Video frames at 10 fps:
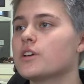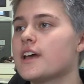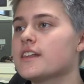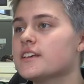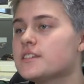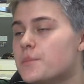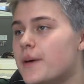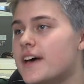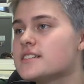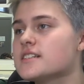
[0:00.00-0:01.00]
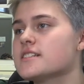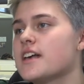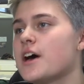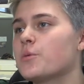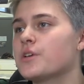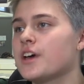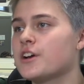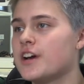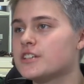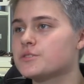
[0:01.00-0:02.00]
What I like the best is that when
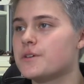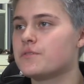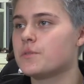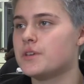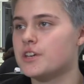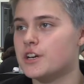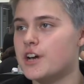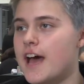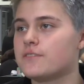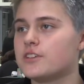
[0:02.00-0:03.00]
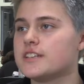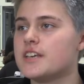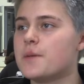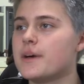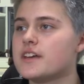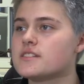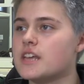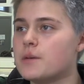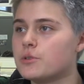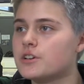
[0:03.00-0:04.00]
I graduate from here, after I take my
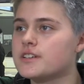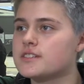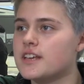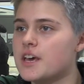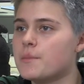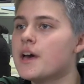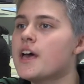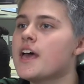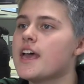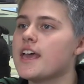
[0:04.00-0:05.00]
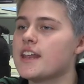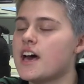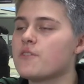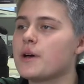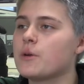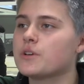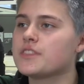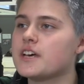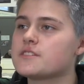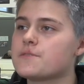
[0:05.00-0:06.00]
state board exam and have my
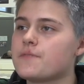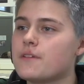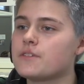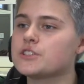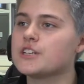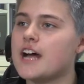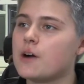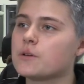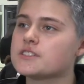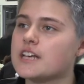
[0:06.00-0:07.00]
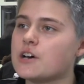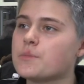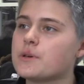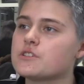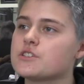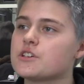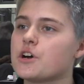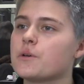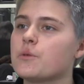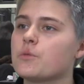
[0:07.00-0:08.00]
1,500 hours, I will be able to
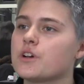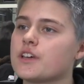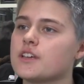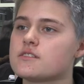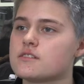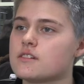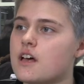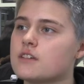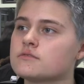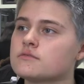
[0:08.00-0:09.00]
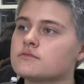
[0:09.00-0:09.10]
go and work in a salon.